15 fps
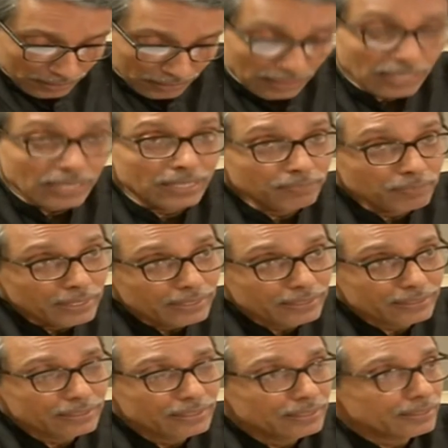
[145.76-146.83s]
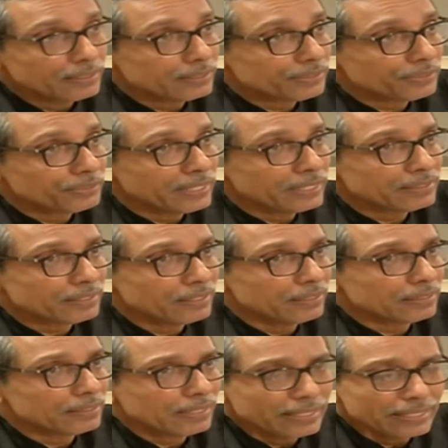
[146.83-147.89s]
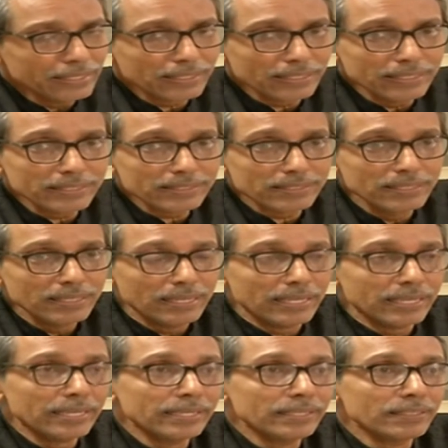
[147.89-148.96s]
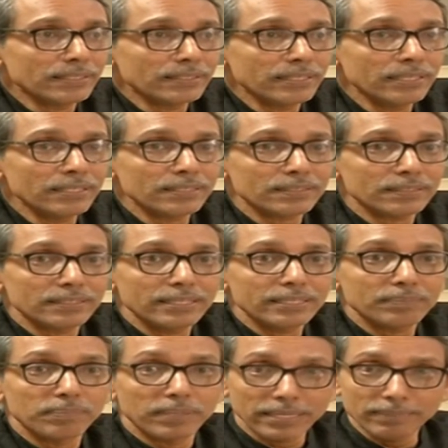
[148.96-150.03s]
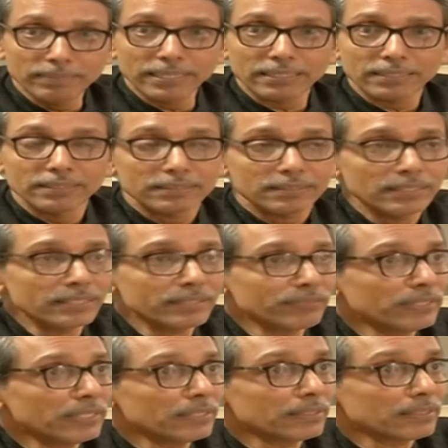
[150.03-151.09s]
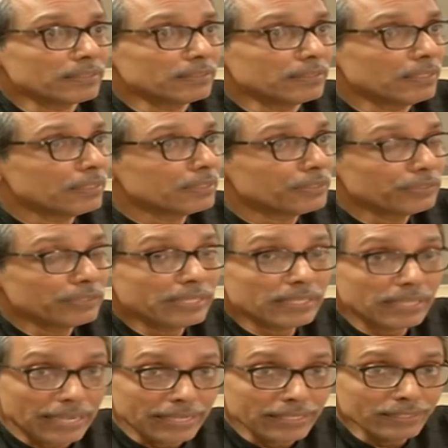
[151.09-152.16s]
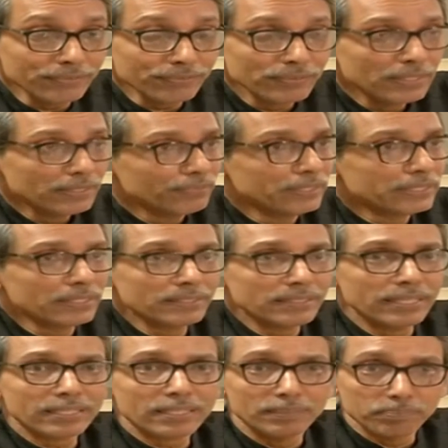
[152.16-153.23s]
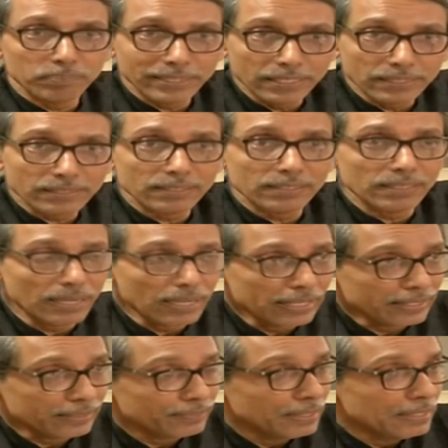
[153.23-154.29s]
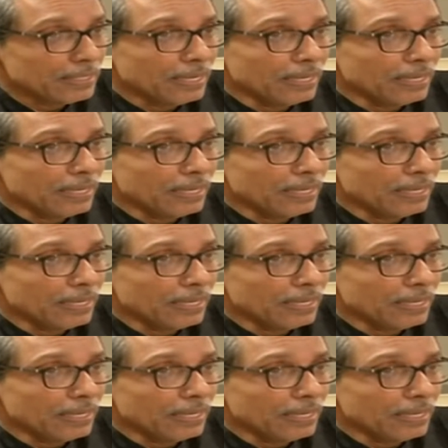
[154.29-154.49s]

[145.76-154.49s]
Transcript: Ahmed, the students are relentless and they are blaming that we are not doing enough, which is a complete lie.